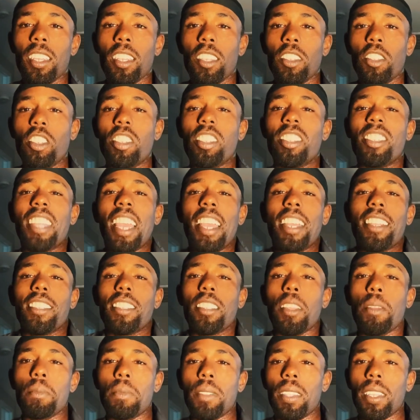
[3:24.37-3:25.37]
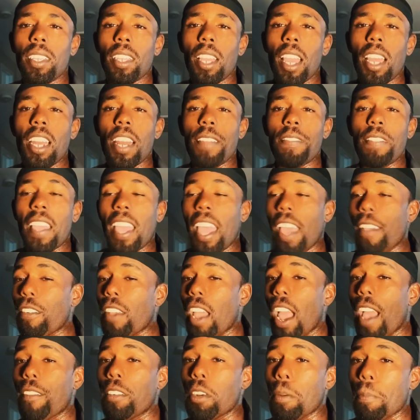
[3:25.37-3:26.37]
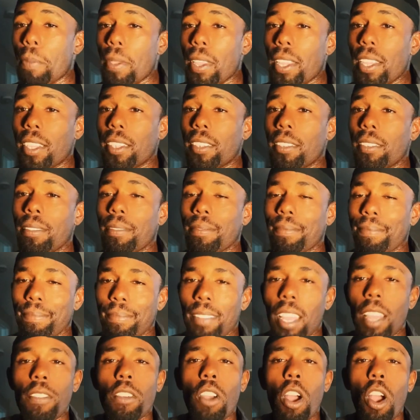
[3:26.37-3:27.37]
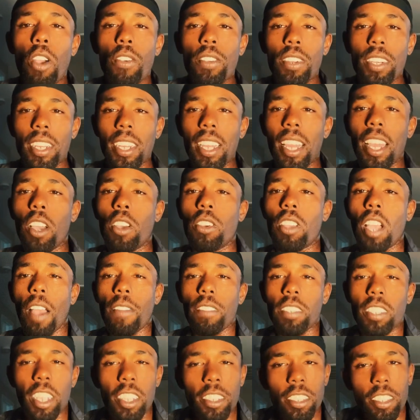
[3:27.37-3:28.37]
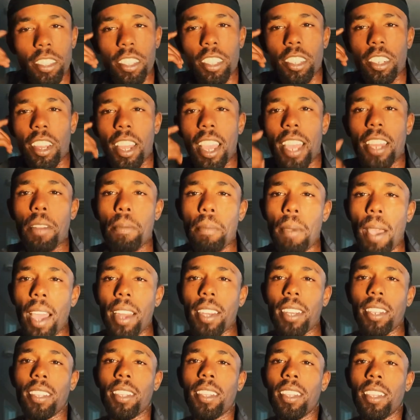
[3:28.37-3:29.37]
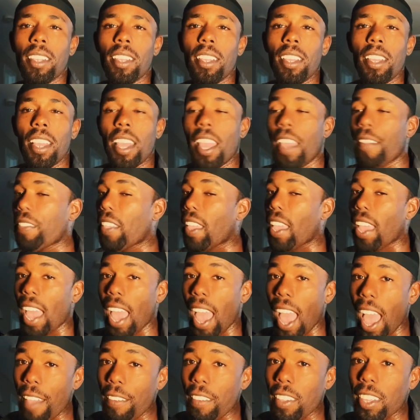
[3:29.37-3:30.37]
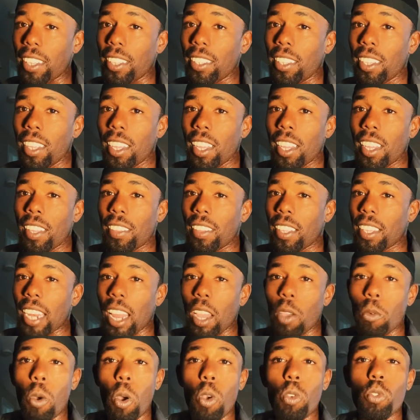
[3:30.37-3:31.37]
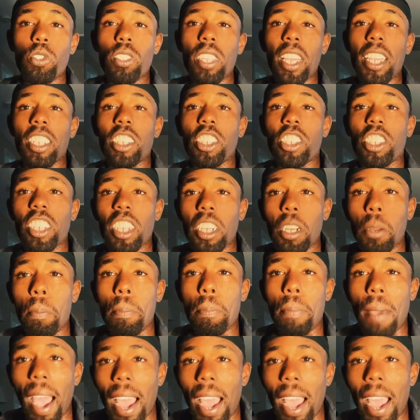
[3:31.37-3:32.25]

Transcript: just say something. And if they ever have an opinion, they've already held conversations in their head about it. If they haven't, then they won't say shit about